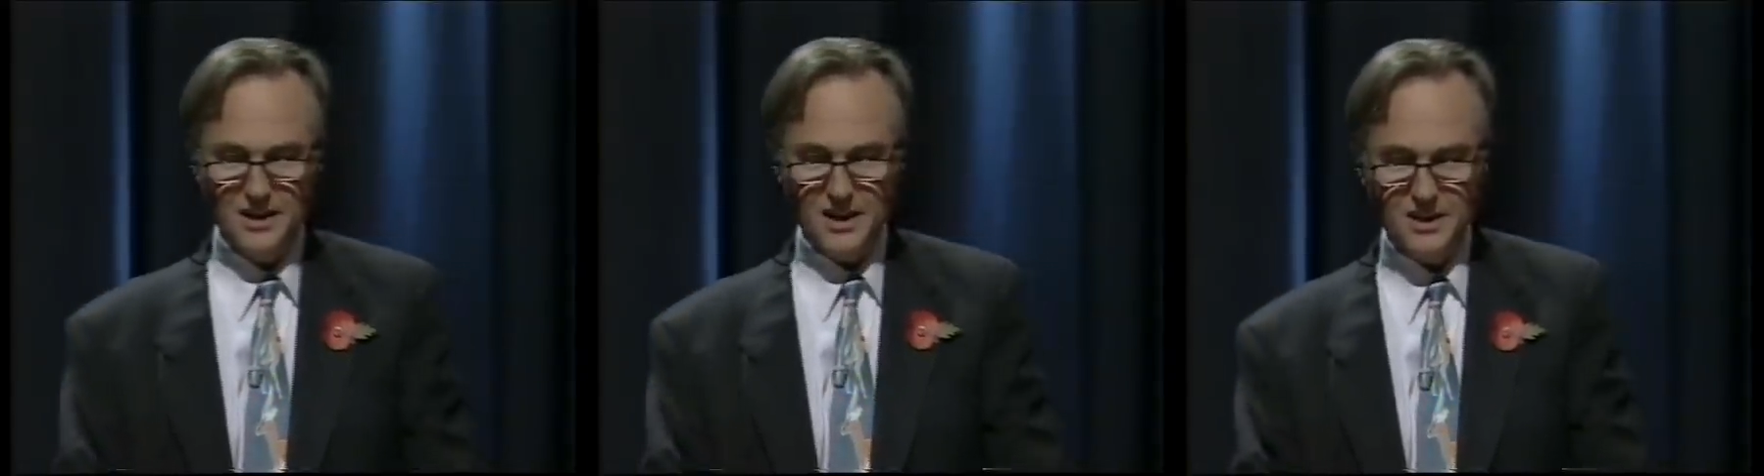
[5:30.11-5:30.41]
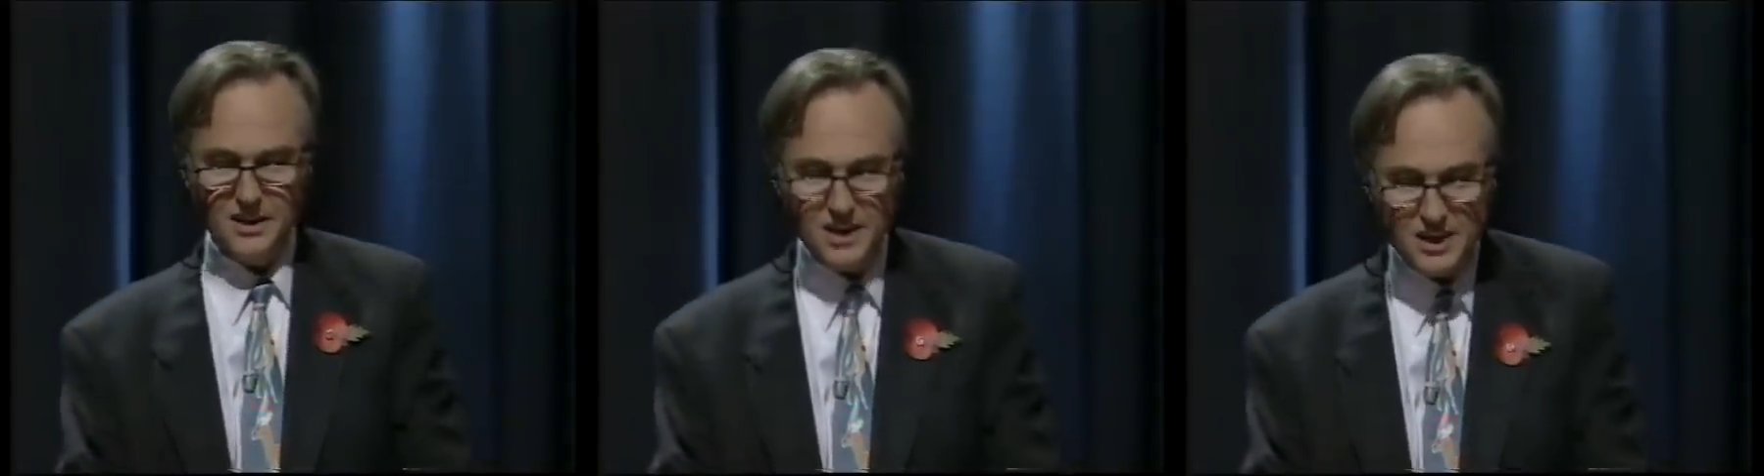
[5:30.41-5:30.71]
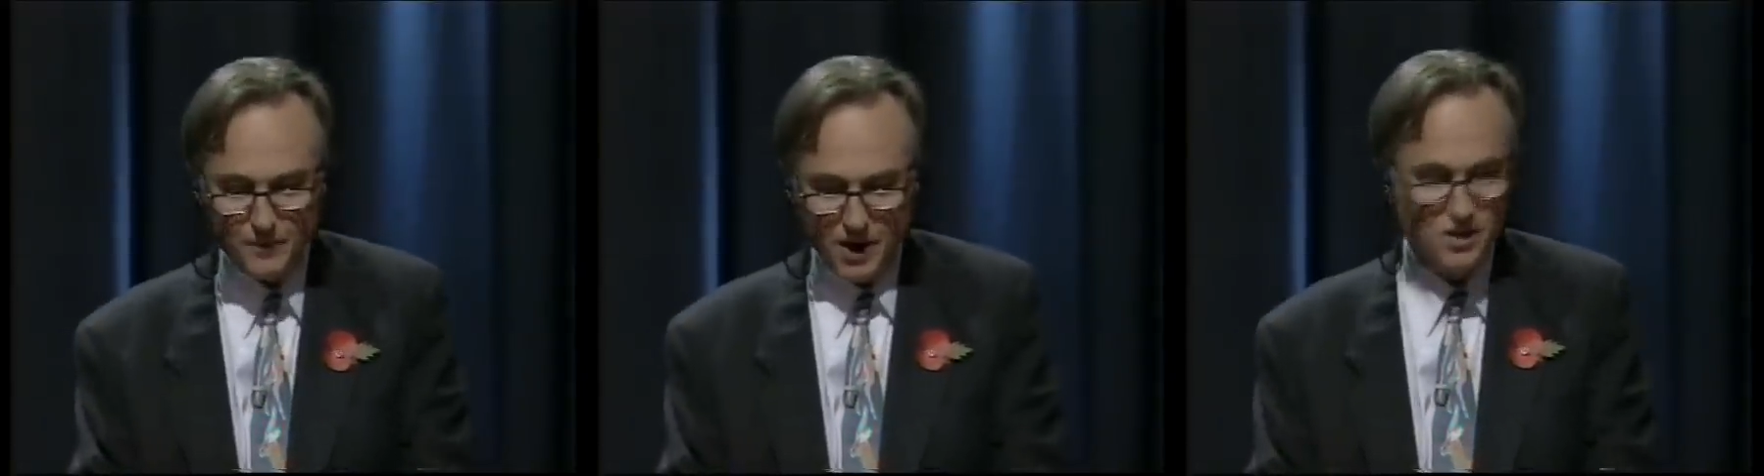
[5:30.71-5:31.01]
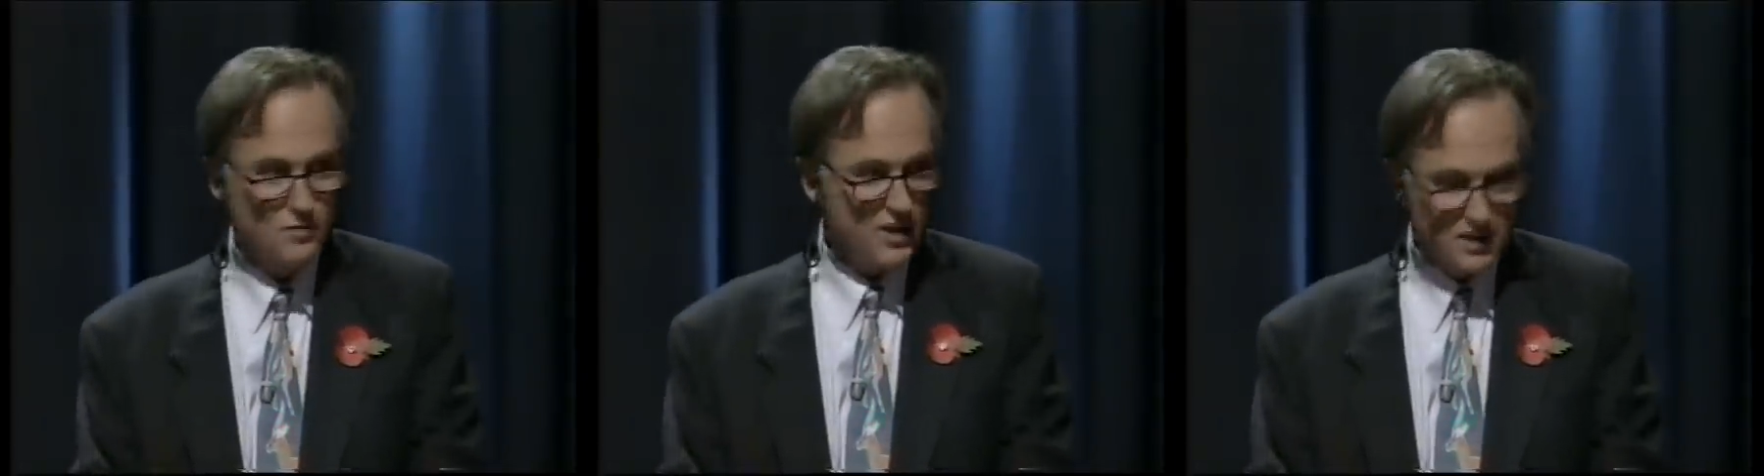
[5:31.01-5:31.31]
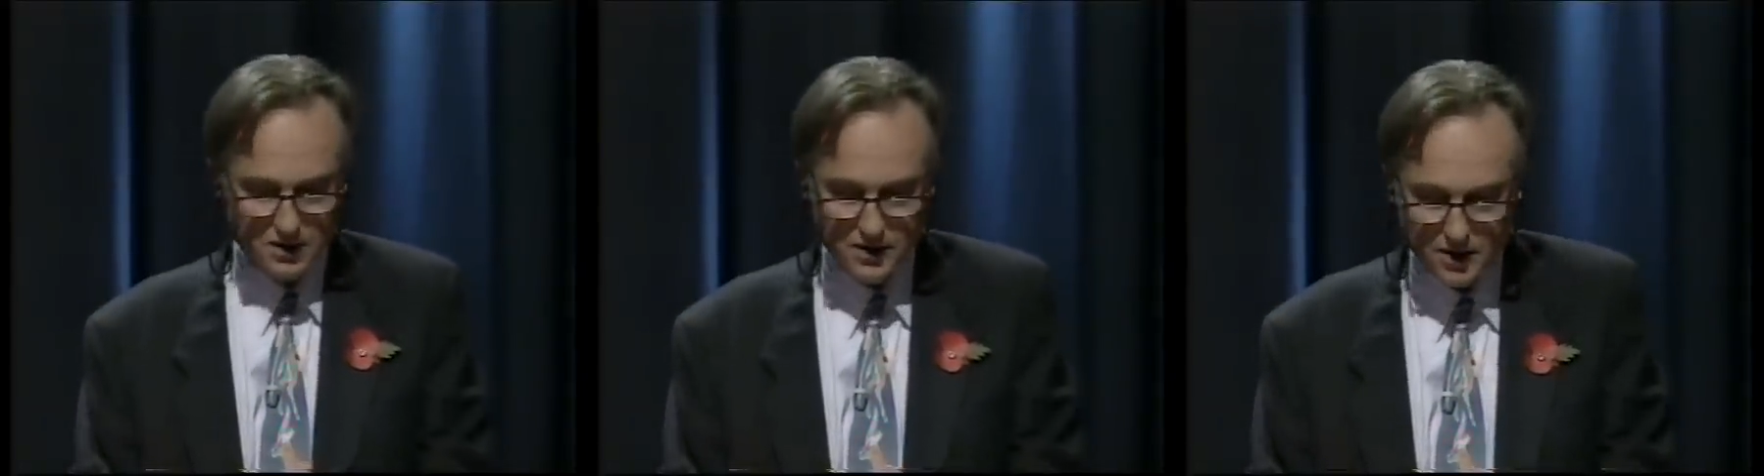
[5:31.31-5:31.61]
Yes, there is much that we
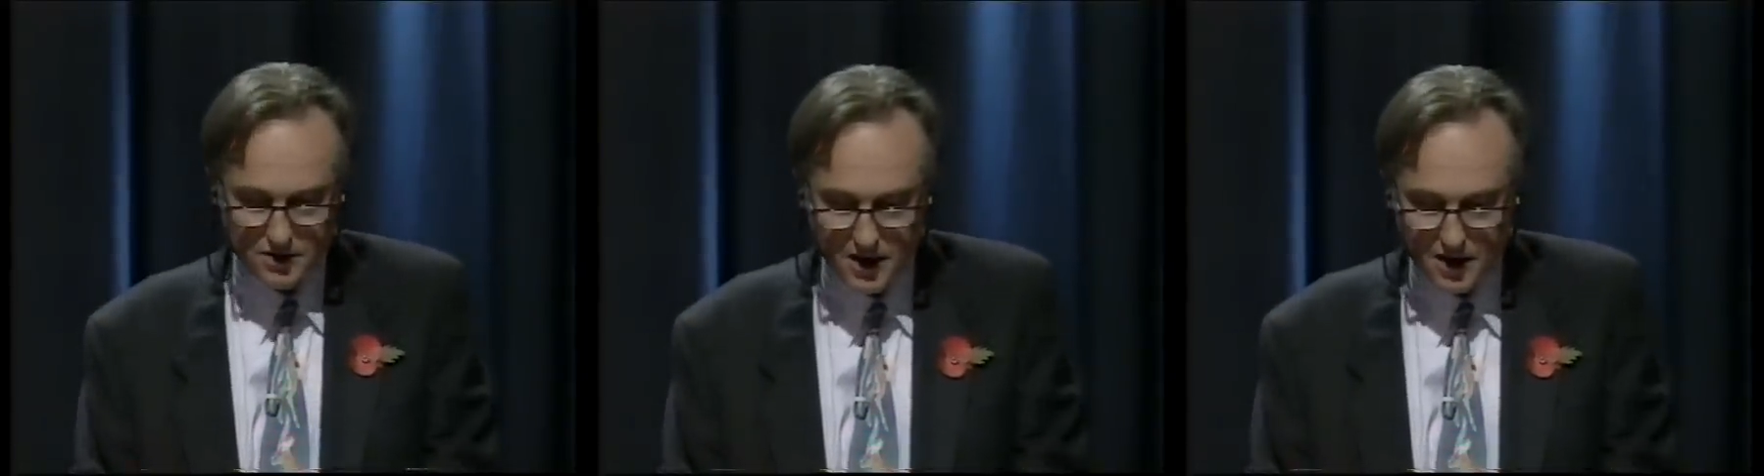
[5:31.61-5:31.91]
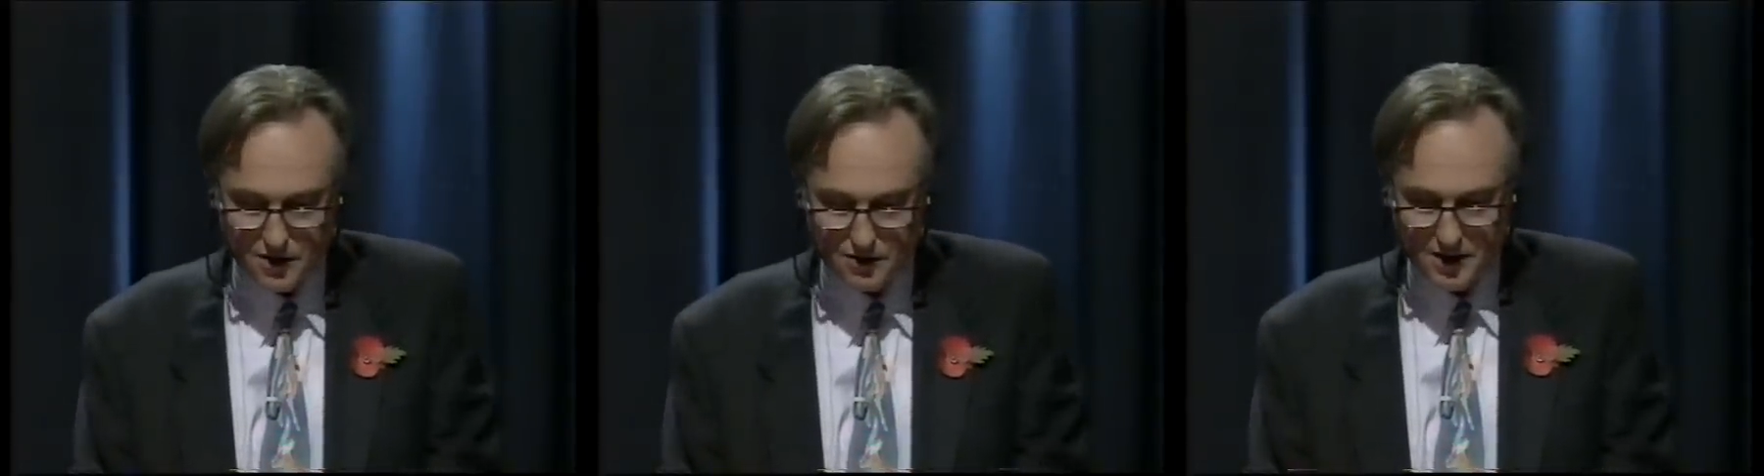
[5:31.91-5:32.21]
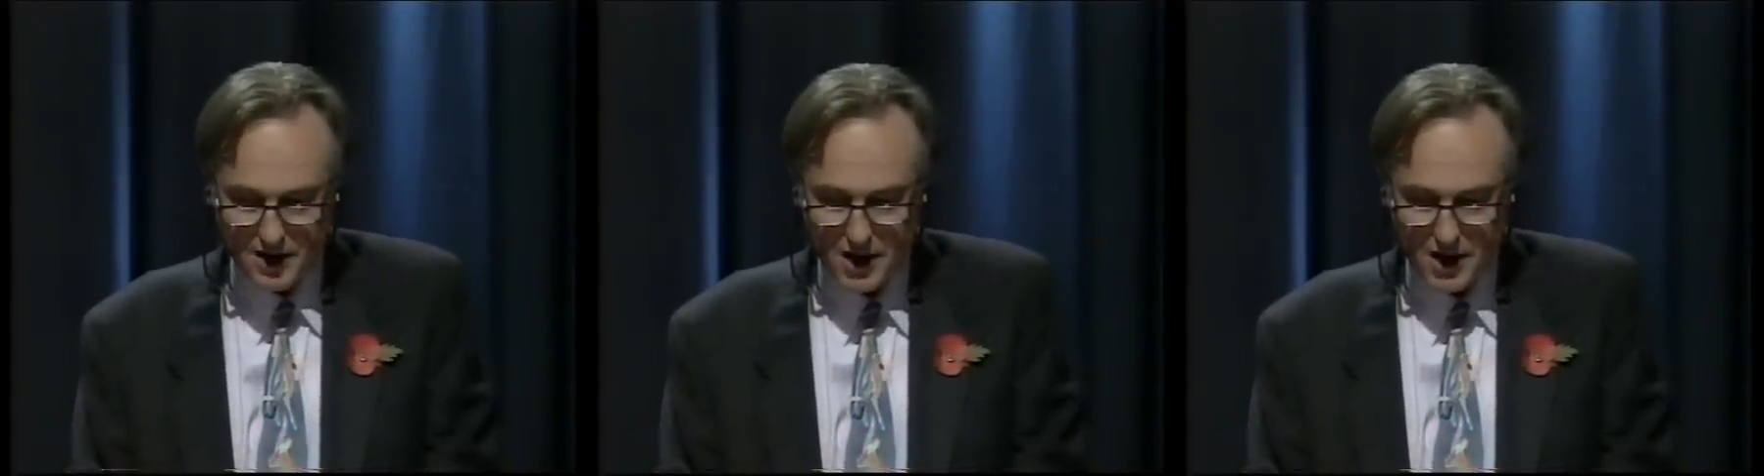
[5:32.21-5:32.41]
still don't know,